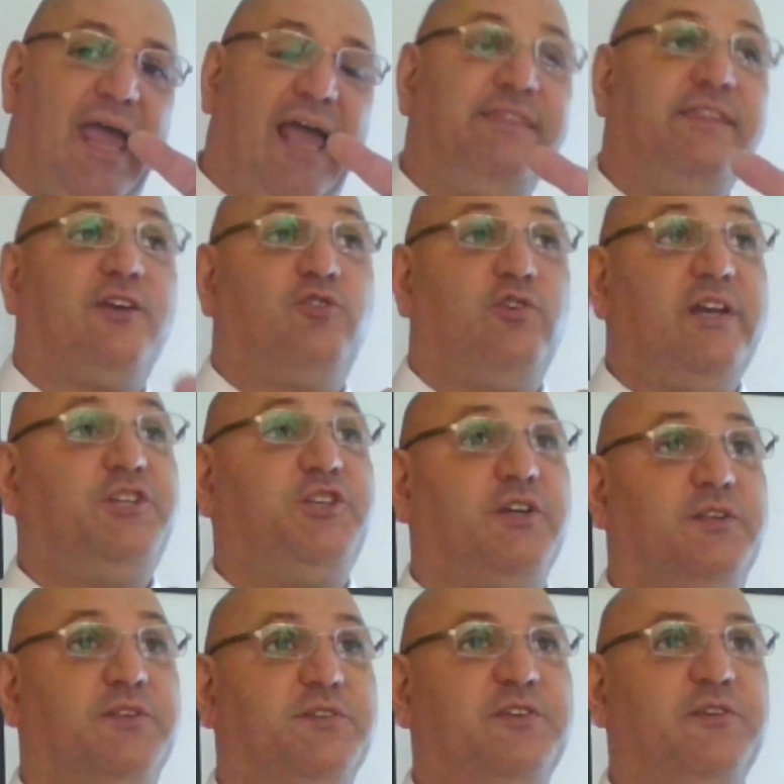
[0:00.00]
and they're
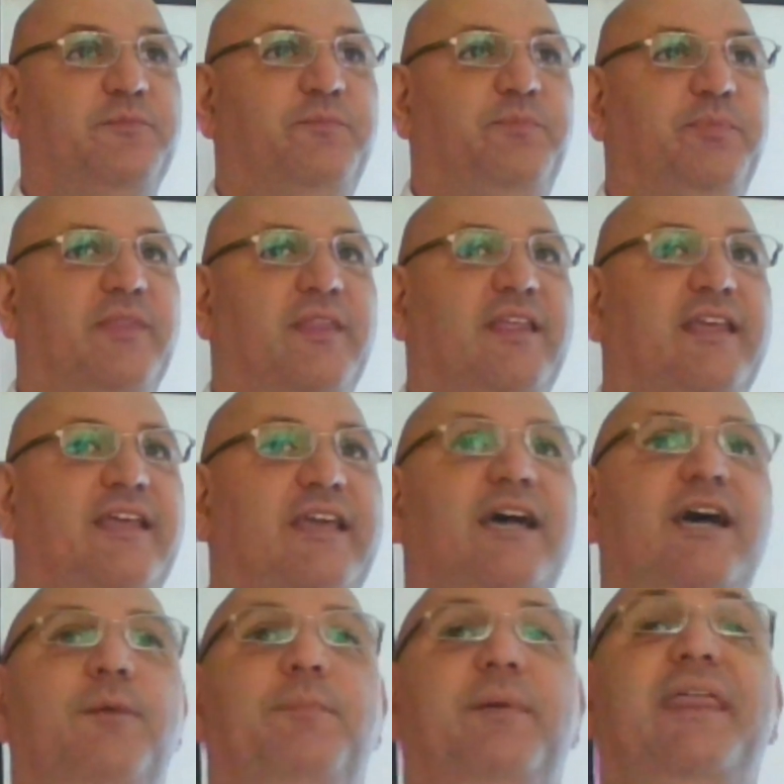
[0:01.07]
Christians,
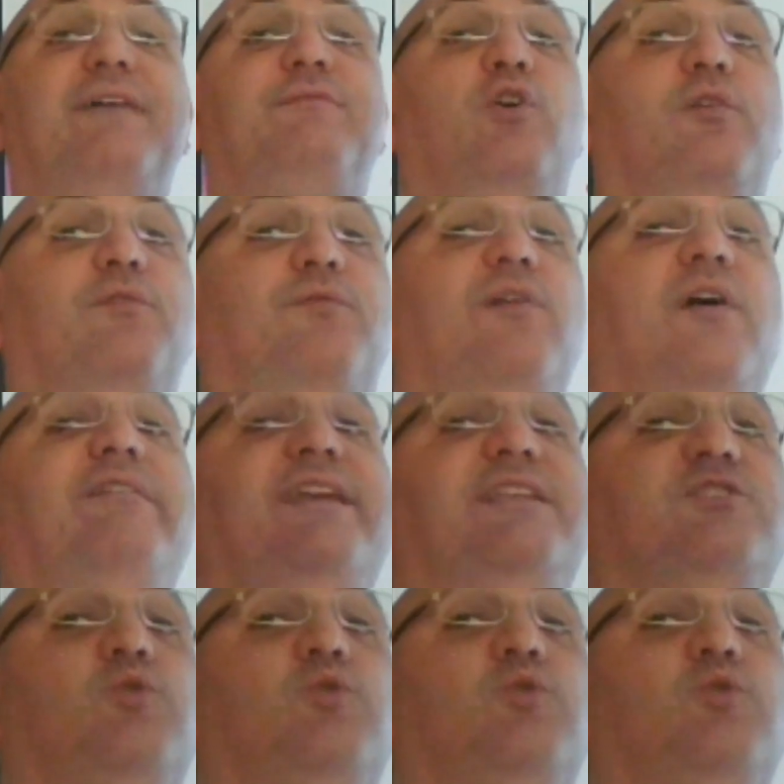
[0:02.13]
but they've got a very